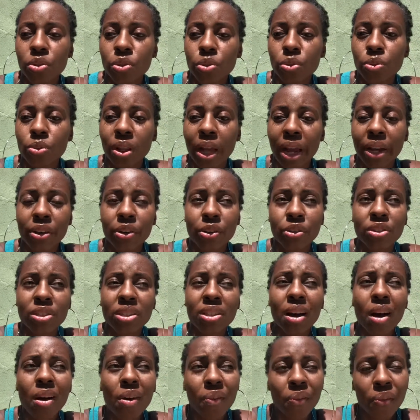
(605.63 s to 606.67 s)
to like your
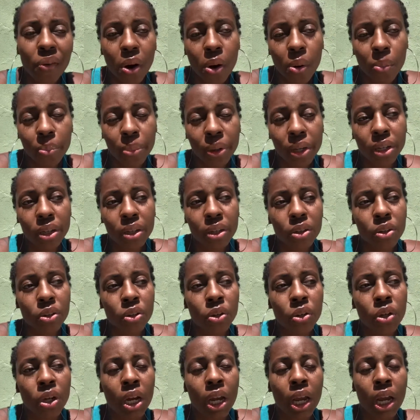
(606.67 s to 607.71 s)
cell phone
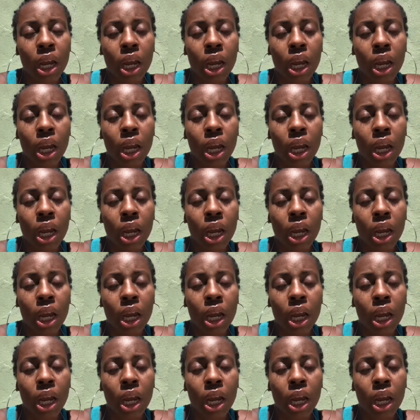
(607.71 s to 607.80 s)
bill